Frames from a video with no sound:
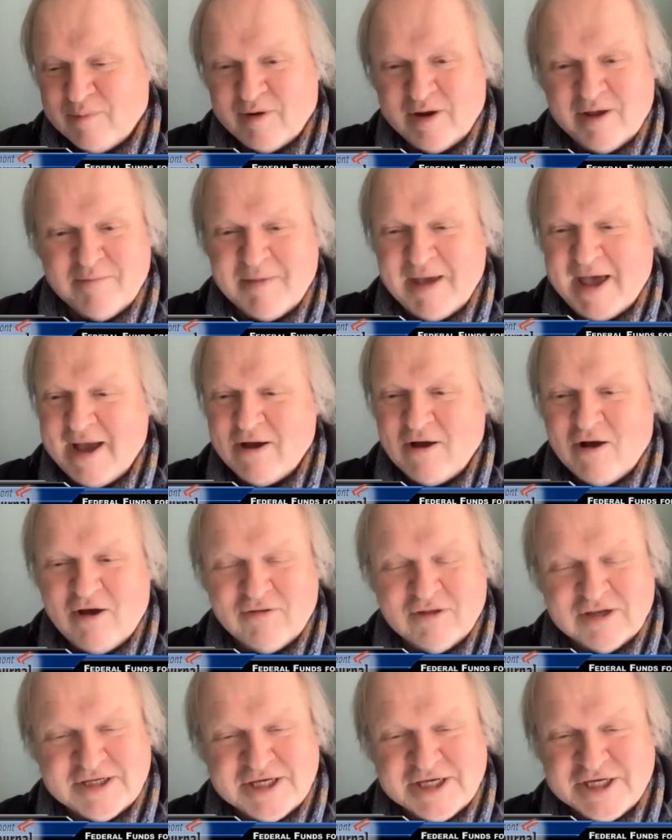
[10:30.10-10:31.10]
bring back all
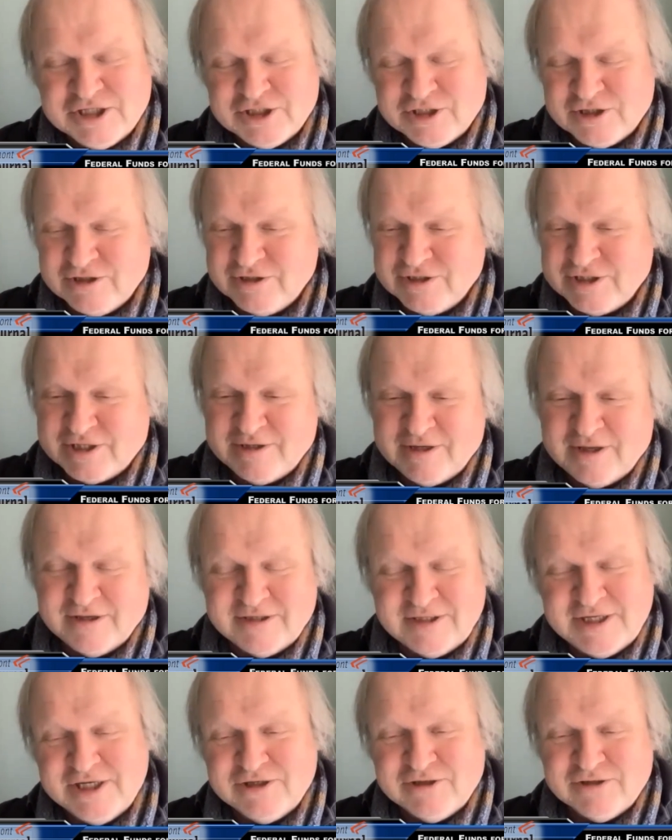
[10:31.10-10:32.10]
the teachers, and the
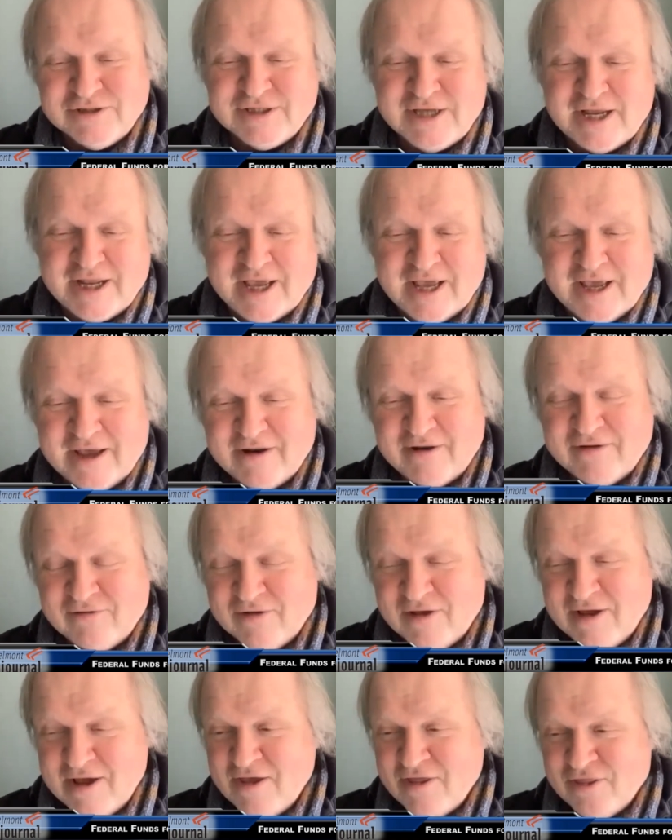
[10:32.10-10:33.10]
teachers that he had
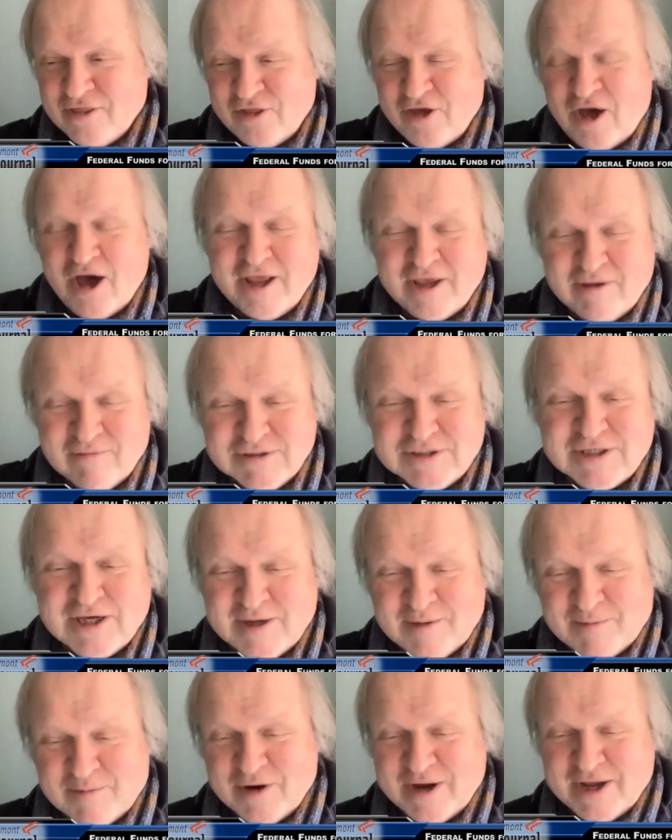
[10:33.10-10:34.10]
thought he was
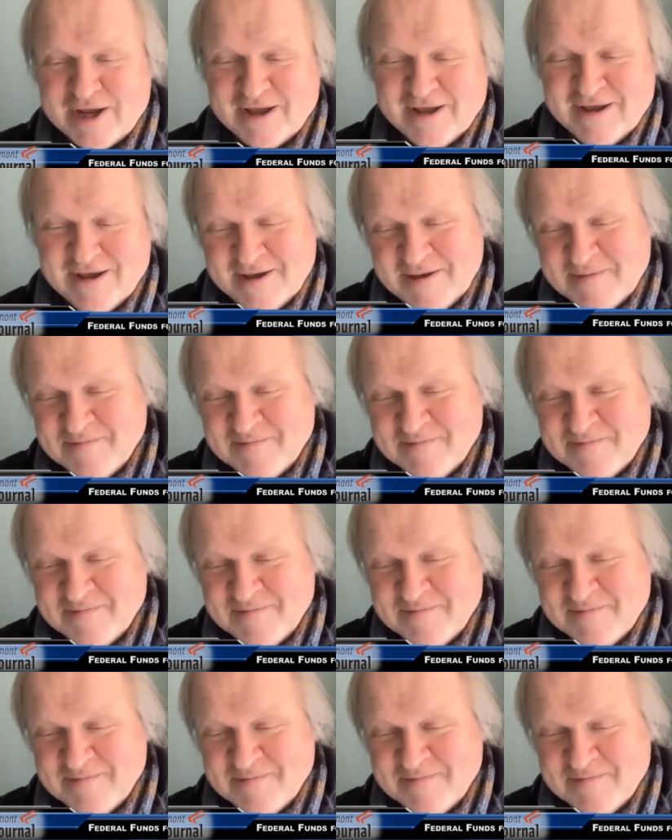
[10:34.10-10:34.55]
going to bring,